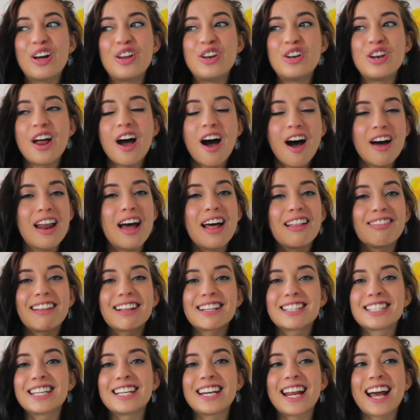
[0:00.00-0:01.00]
not
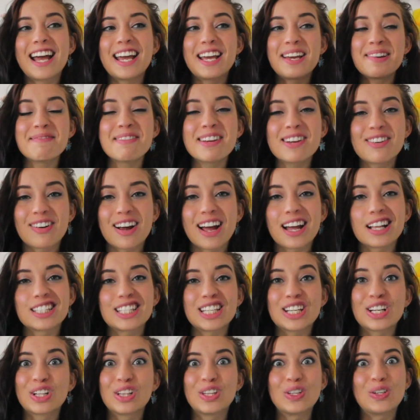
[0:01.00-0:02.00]
Latina
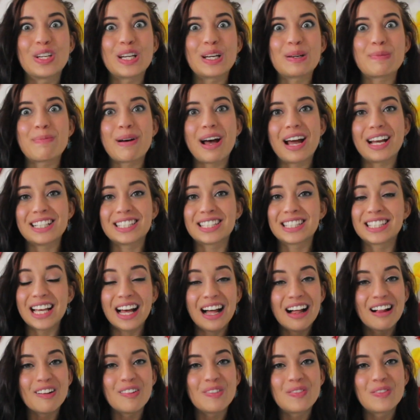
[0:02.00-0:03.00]
immigrants, including
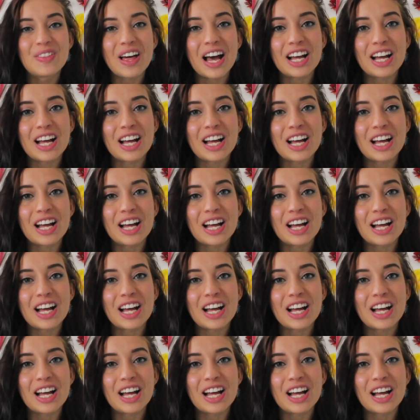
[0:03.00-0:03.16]
myself,